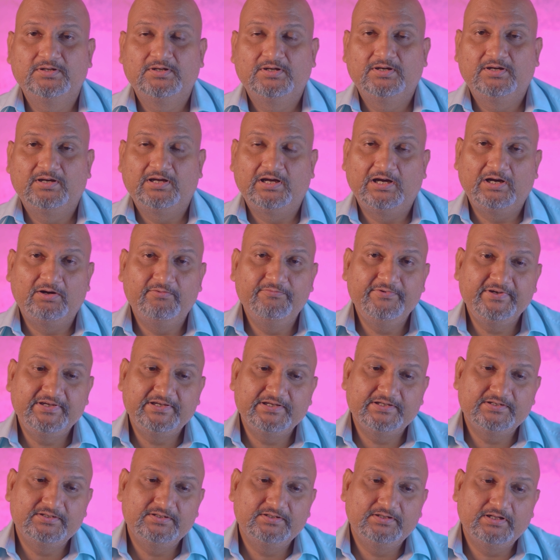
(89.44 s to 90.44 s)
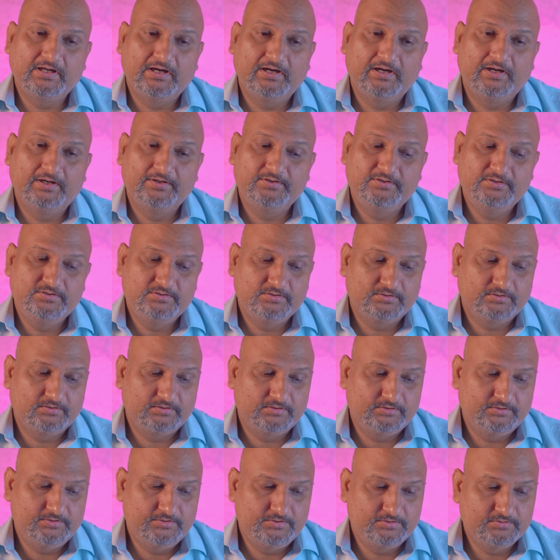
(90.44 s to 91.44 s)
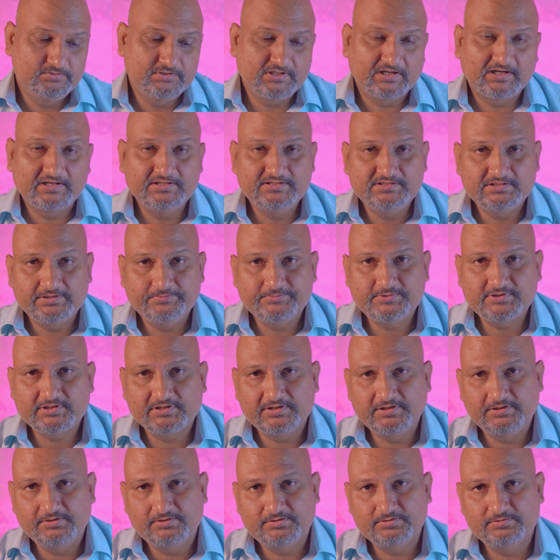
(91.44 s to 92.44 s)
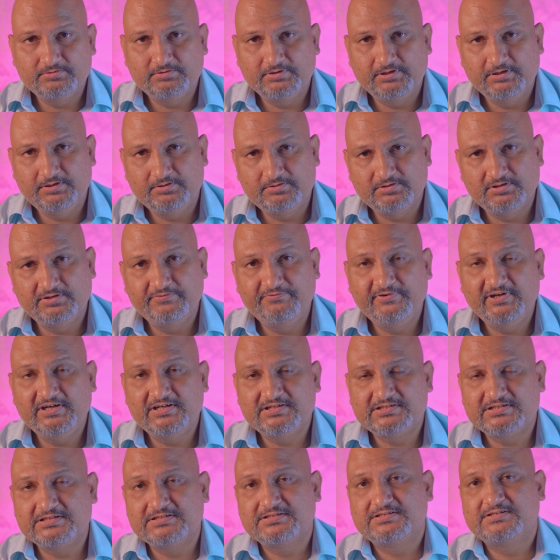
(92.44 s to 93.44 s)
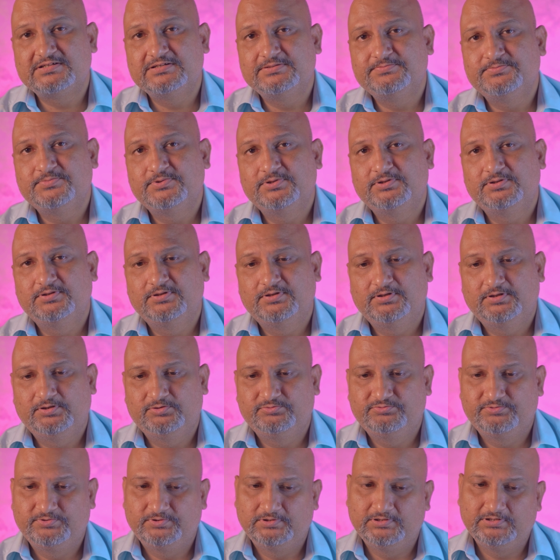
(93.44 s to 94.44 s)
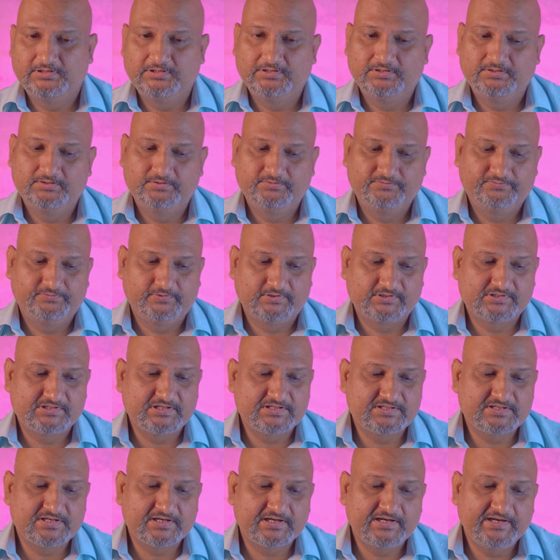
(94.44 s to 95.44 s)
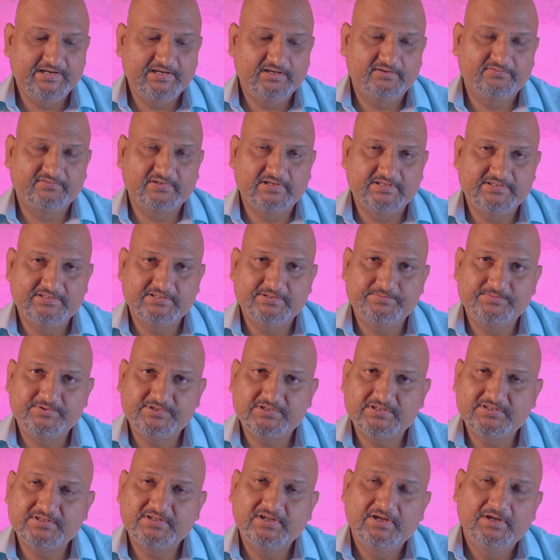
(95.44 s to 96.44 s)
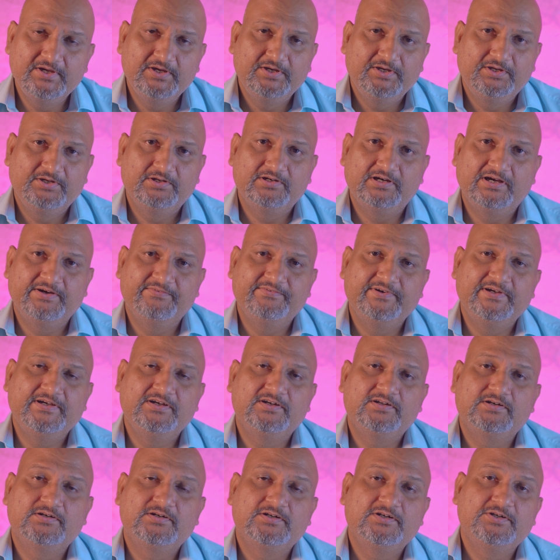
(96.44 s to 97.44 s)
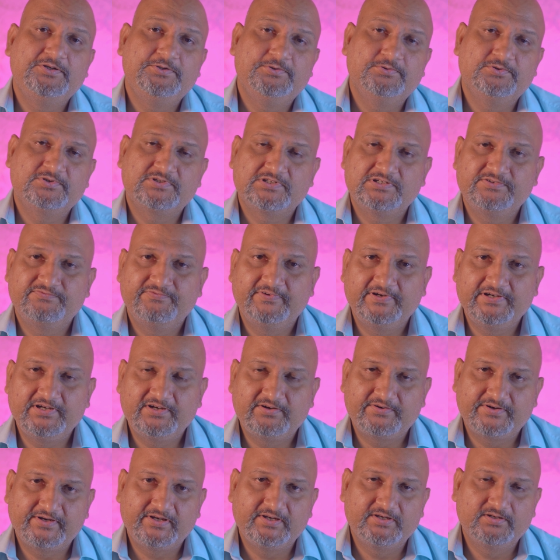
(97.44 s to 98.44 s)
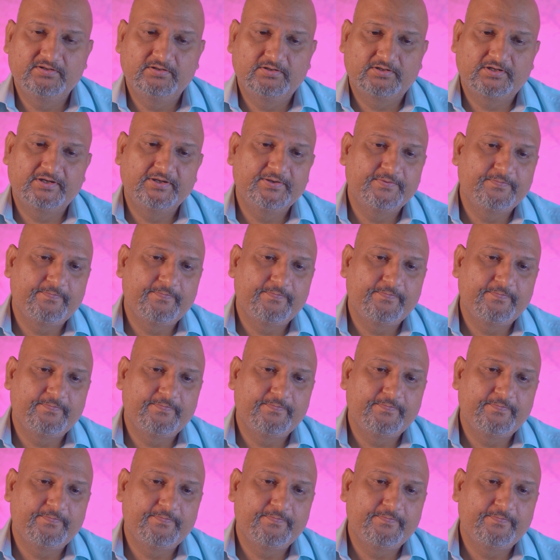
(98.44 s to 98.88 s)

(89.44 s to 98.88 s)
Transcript: how we can do the consumption into the VA system? For such a kind of consumption, you have internal use inventory. Okay,